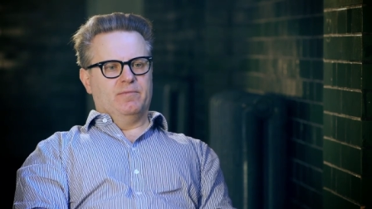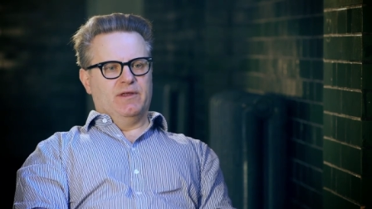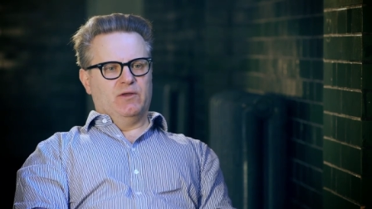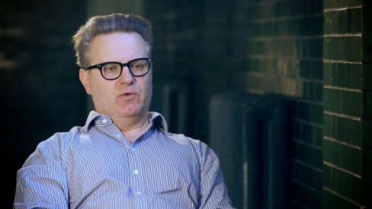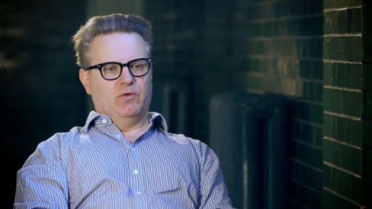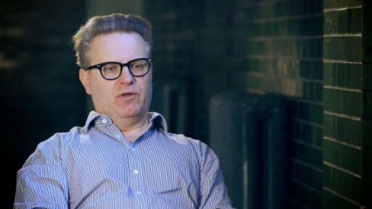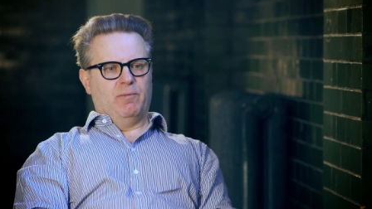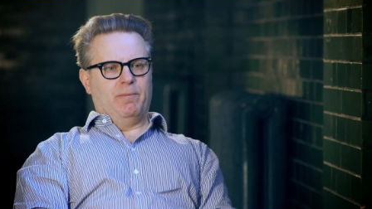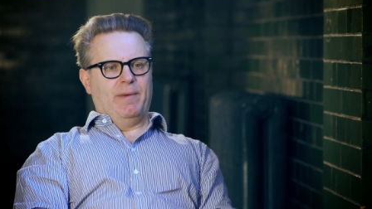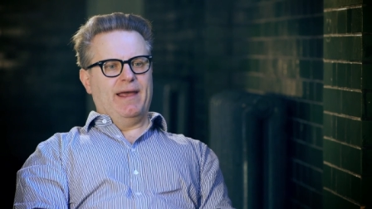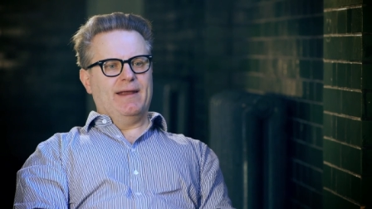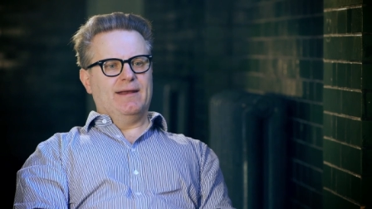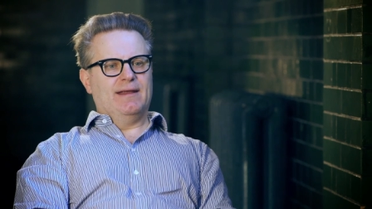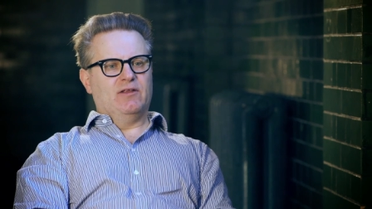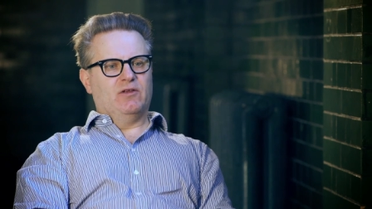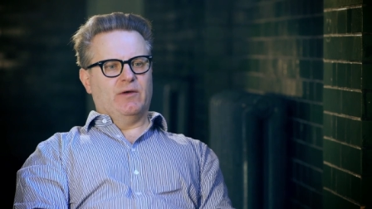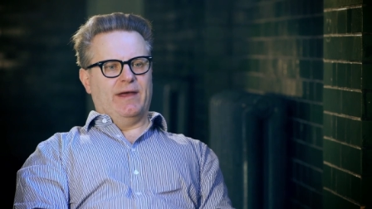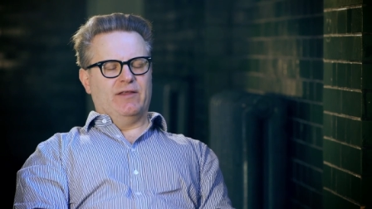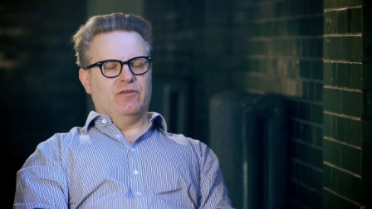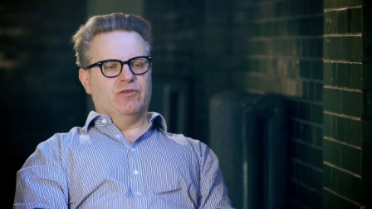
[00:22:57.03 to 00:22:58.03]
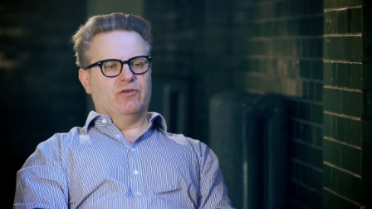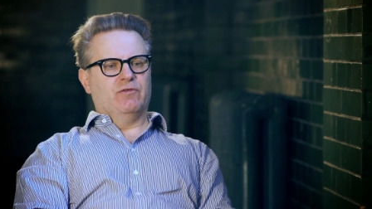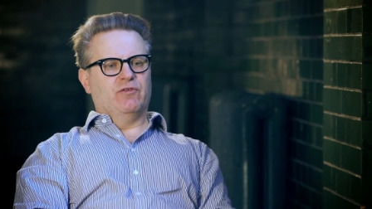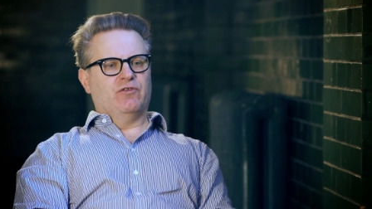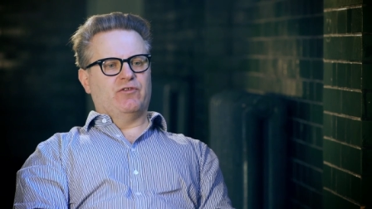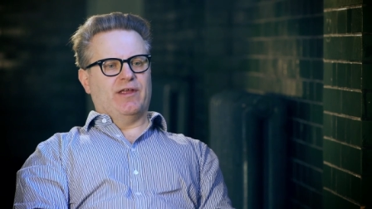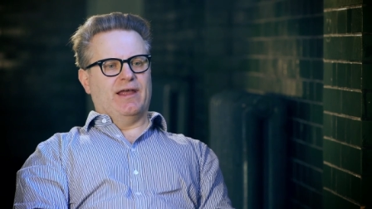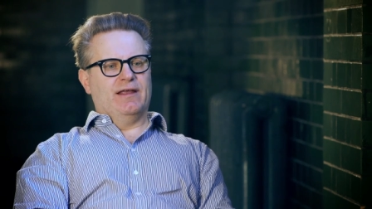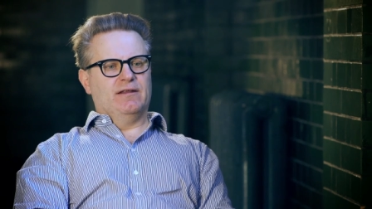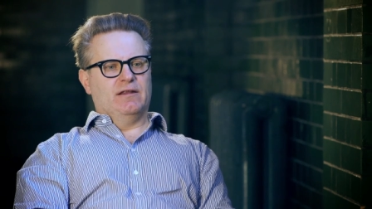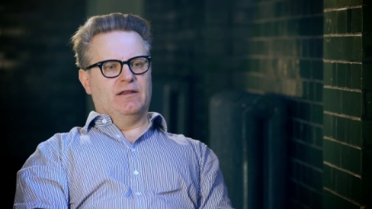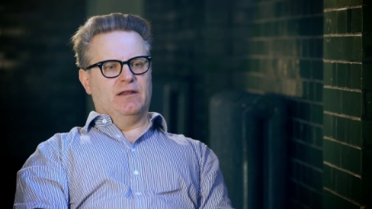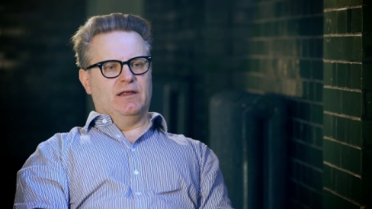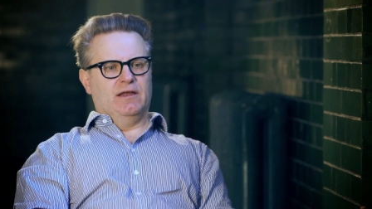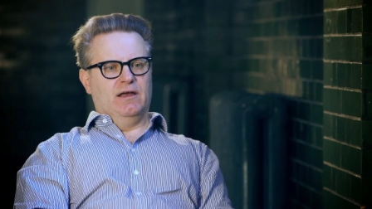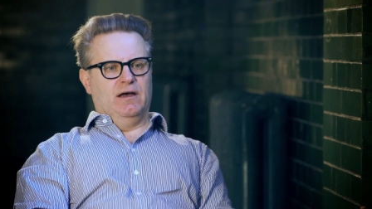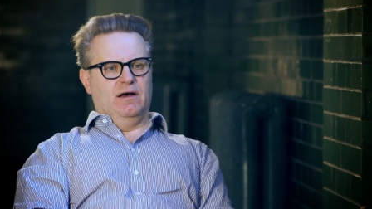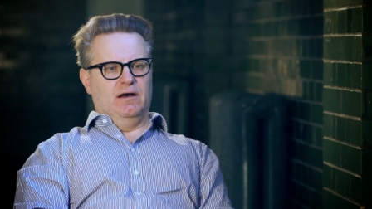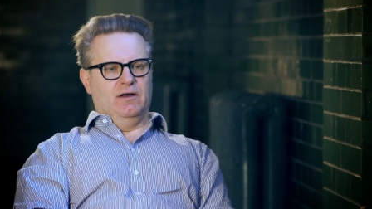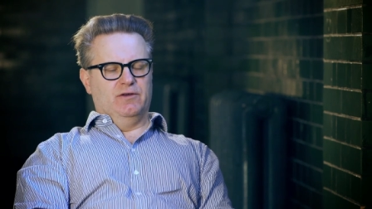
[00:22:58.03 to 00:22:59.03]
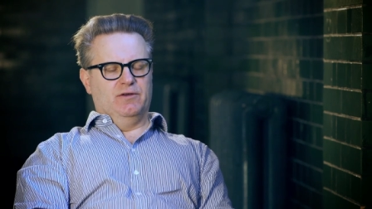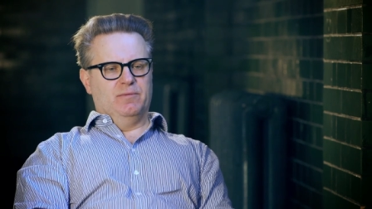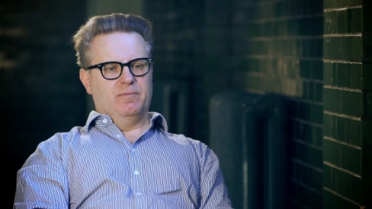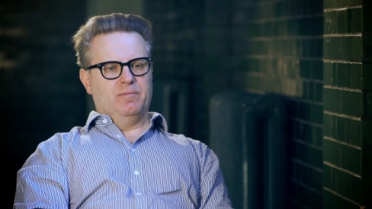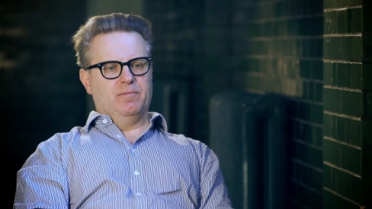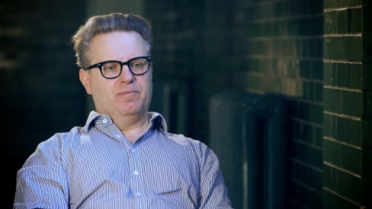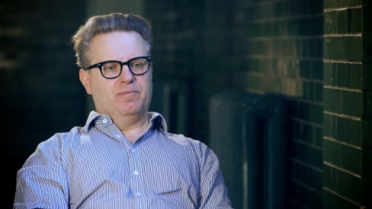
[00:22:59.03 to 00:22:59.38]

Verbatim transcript: It was a penny to enter and stand in the yard.